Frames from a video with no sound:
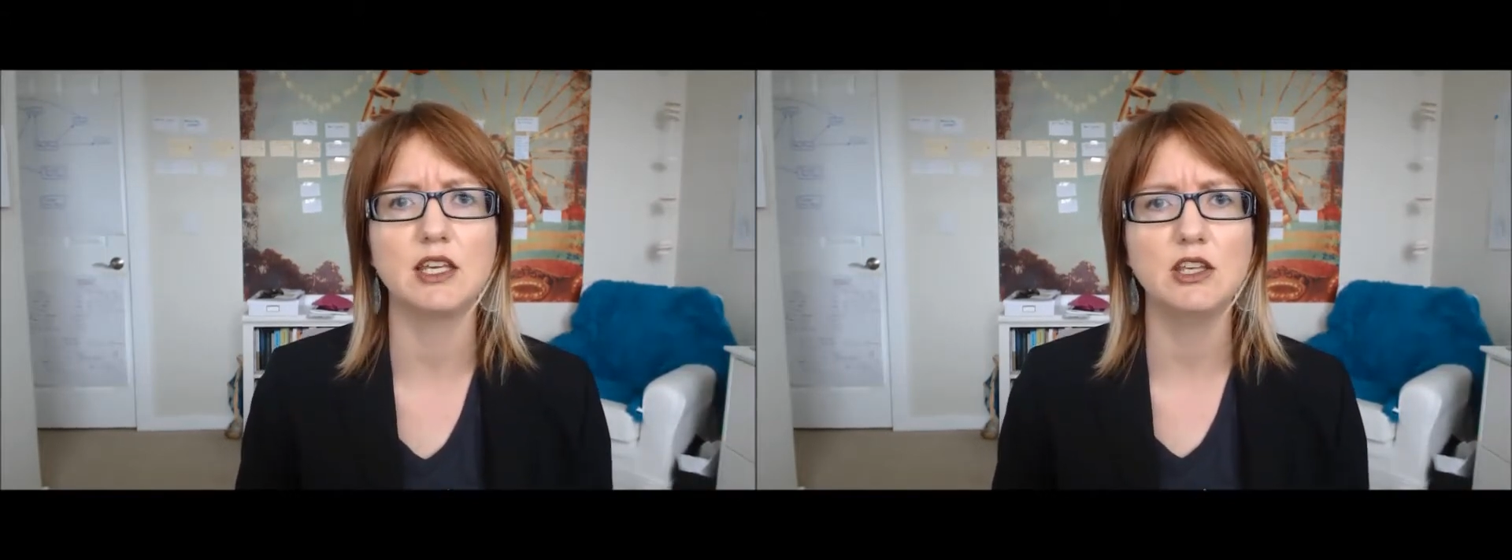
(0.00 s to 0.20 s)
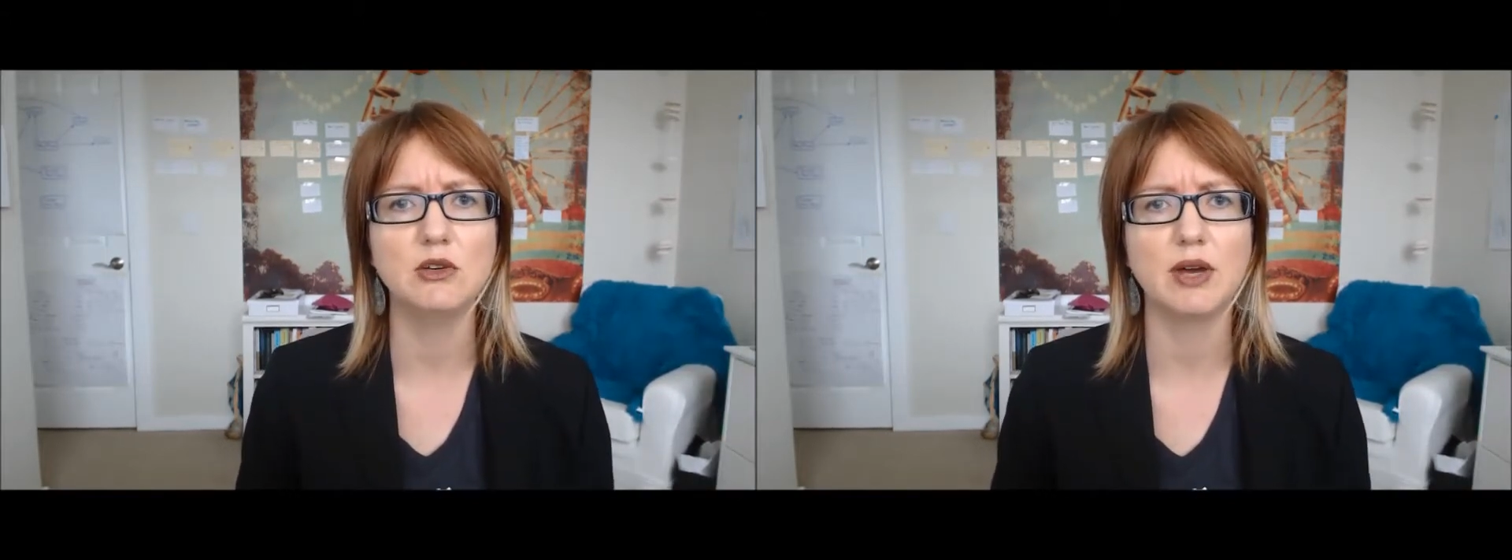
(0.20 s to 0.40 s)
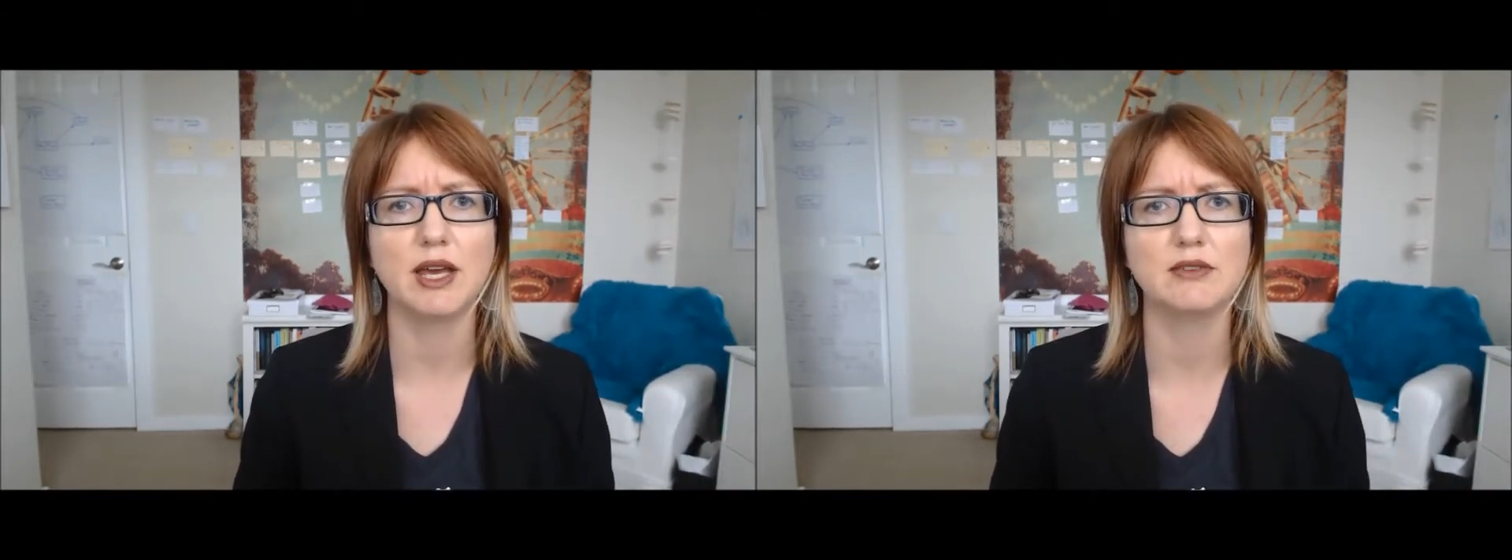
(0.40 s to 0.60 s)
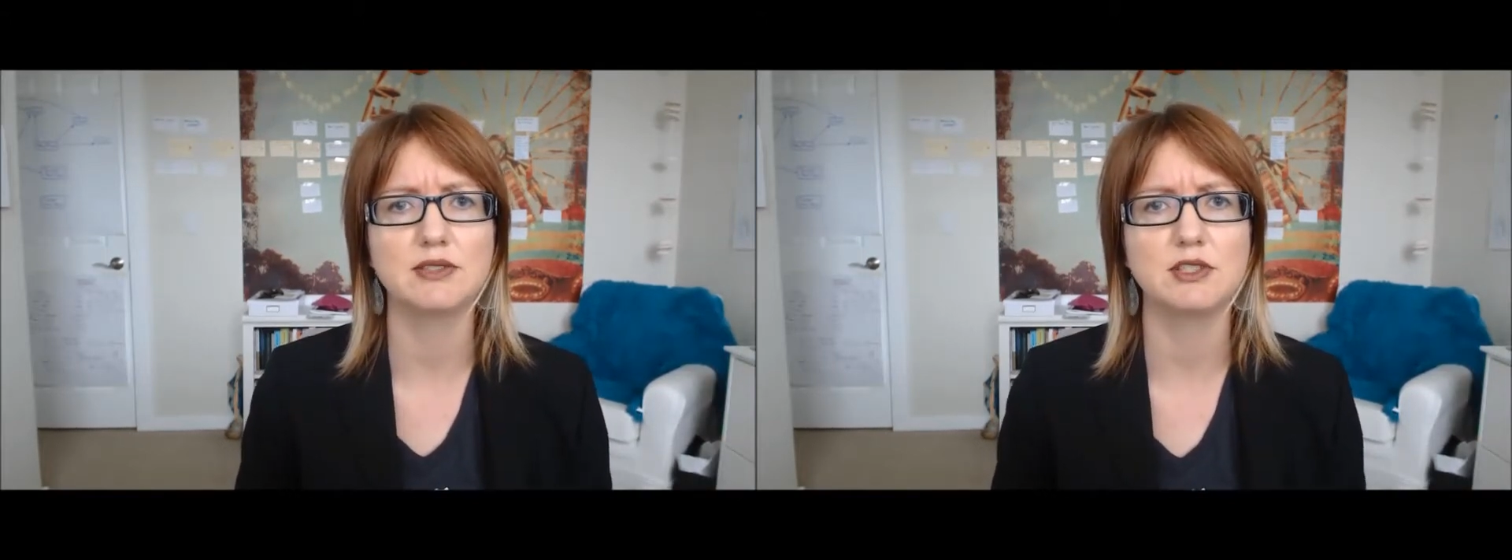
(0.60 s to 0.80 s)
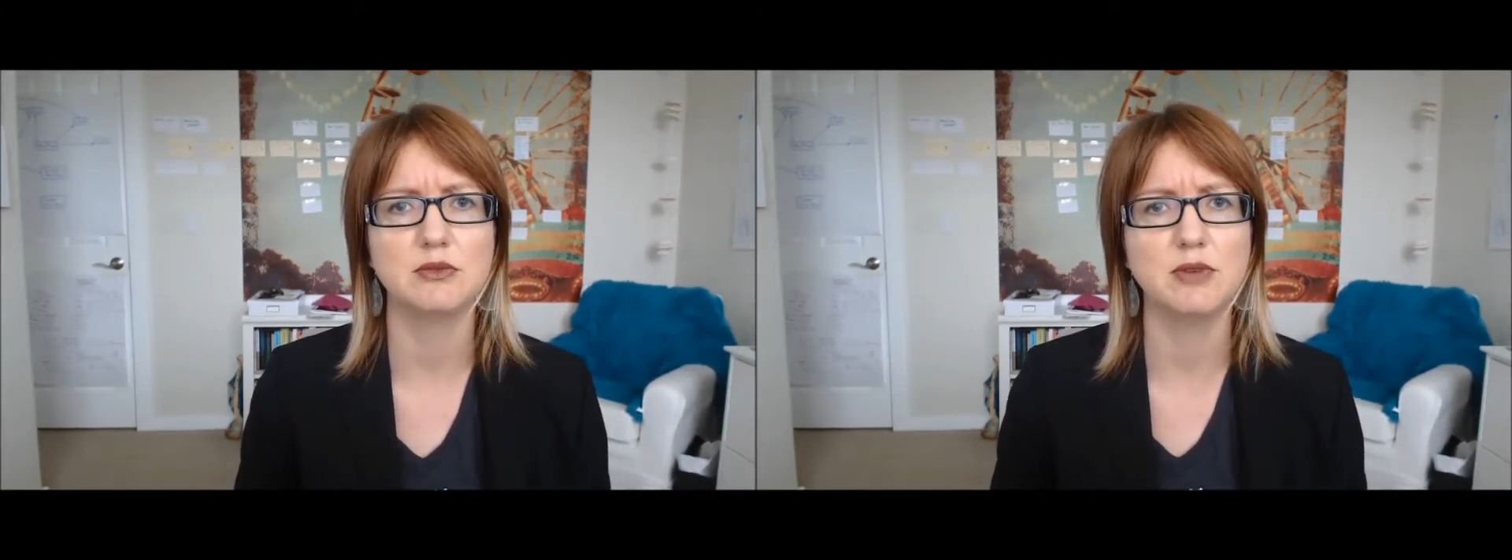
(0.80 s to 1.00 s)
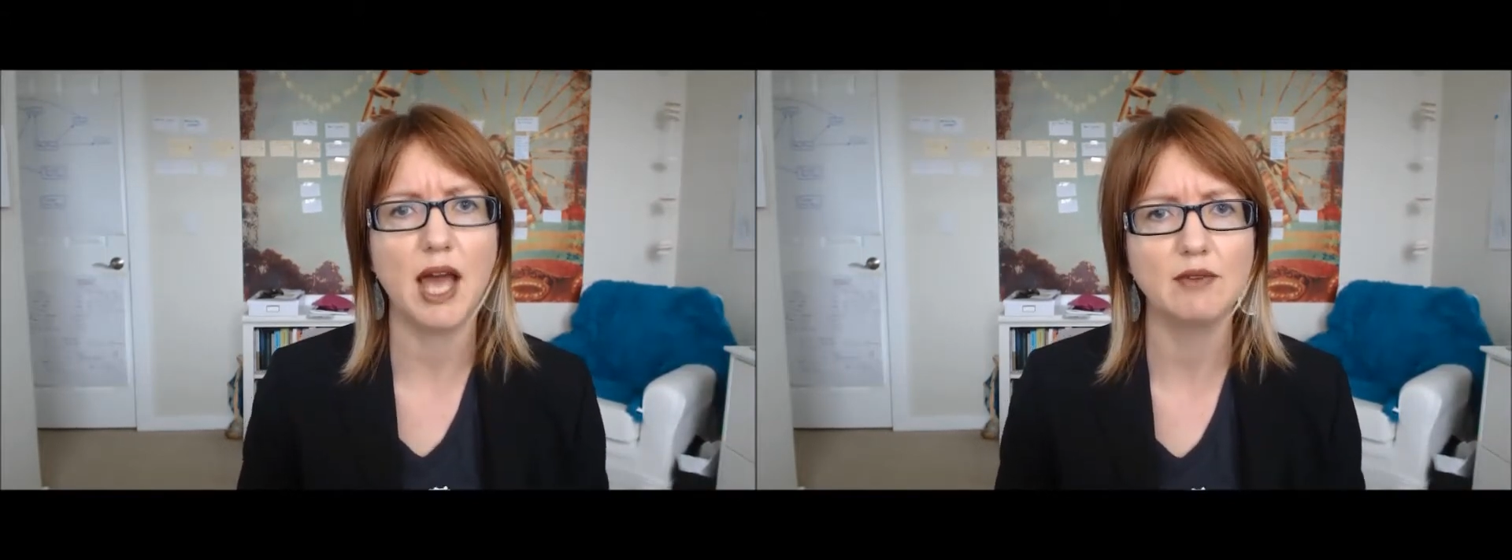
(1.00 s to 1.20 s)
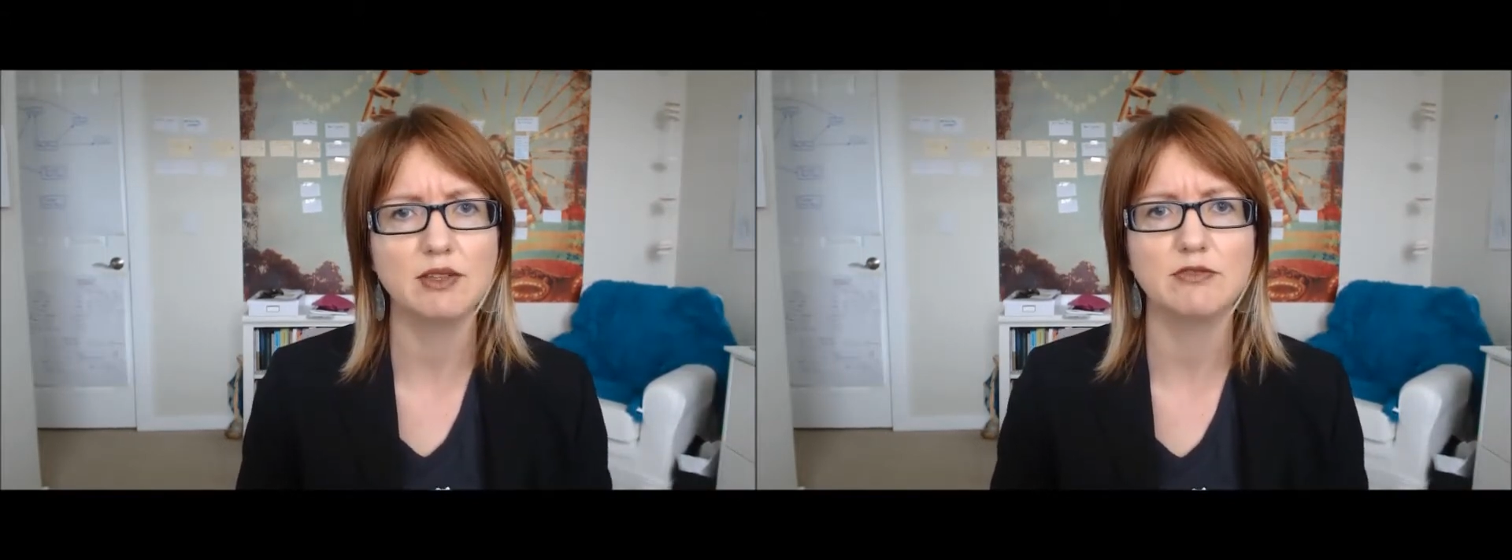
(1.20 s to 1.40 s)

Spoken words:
you have to have